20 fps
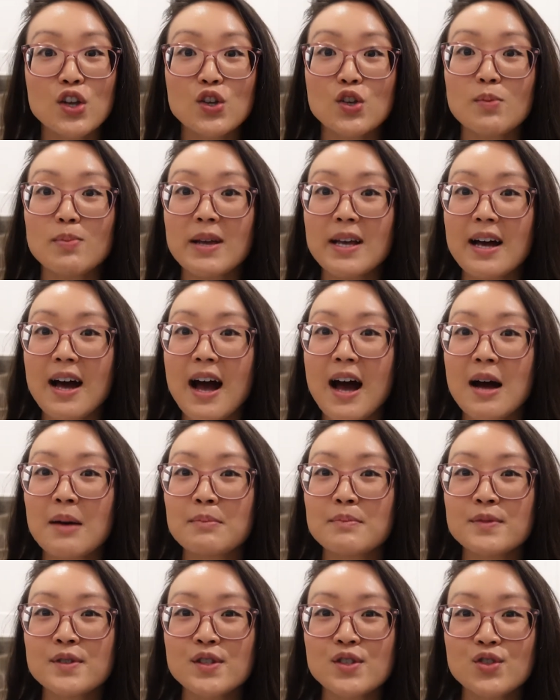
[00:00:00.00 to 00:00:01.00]
you
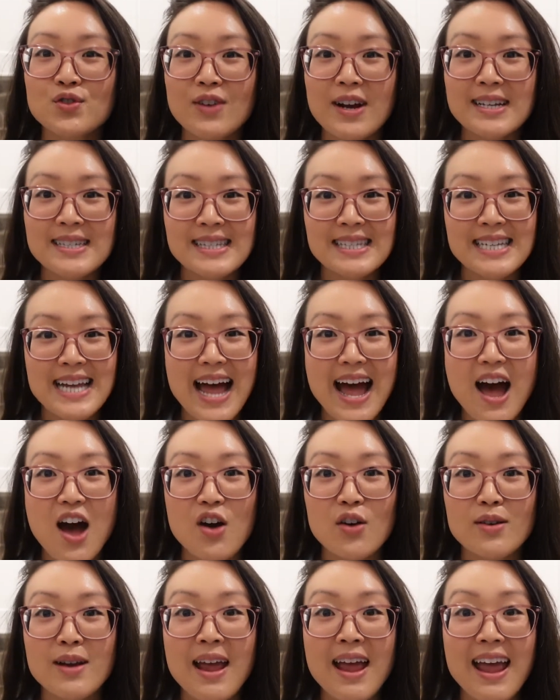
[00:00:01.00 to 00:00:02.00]
become stressed
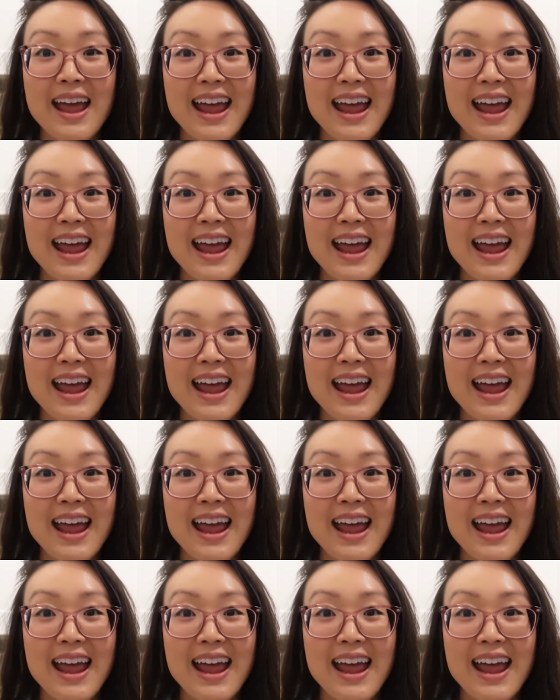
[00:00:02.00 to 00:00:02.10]
out,